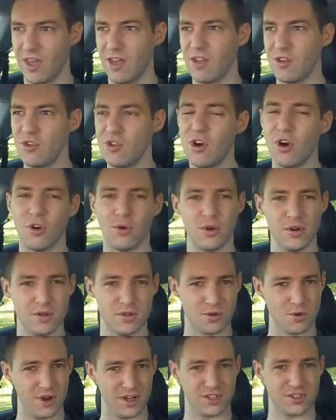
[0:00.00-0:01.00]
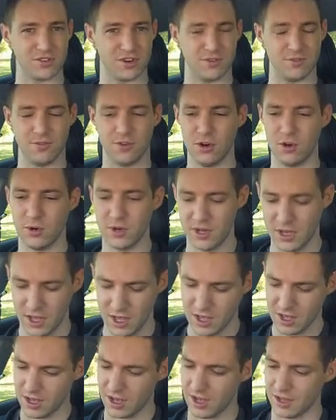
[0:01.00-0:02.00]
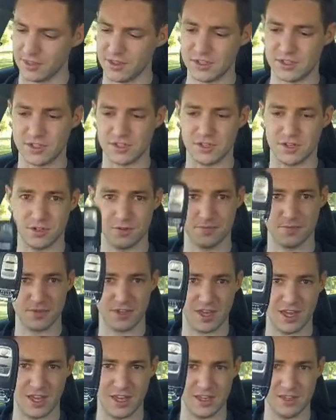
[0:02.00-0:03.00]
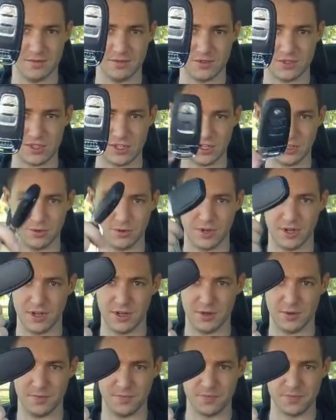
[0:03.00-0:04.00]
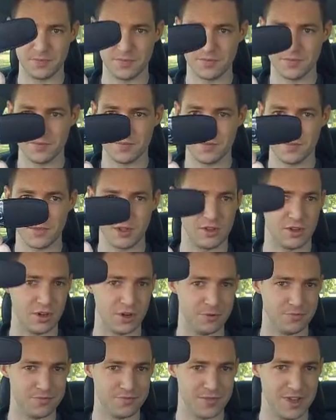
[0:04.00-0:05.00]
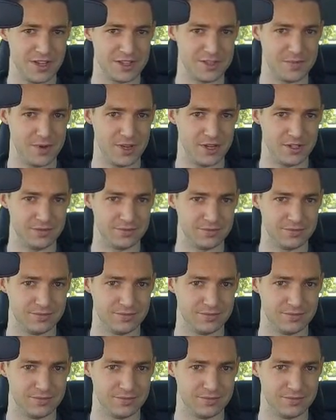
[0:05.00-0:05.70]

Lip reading: not really quite straightforward. This is your key, so you know, it's a bit